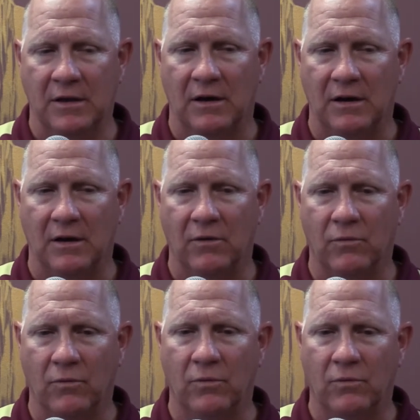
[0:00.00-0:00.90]
Uh,
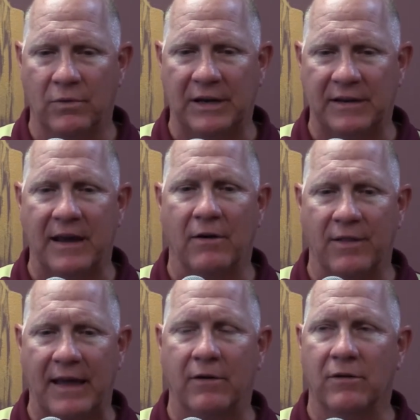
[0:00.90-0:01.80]
we get down
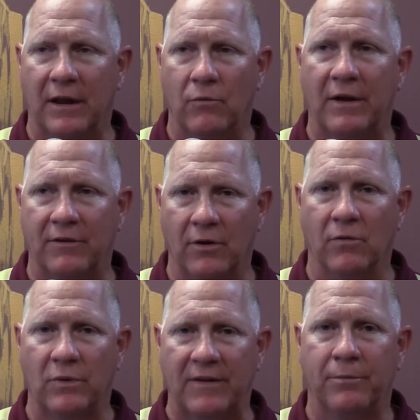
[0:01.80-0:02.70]
in that, that red
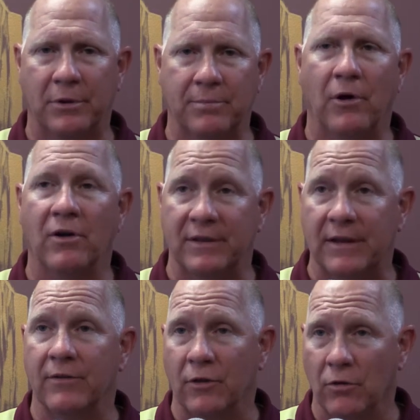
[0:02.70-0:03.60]
zone, we have to put the ball in
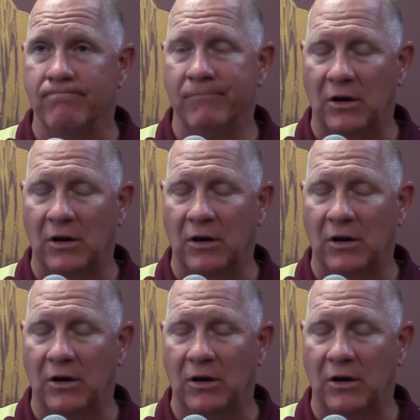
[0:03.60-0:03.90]
the zone.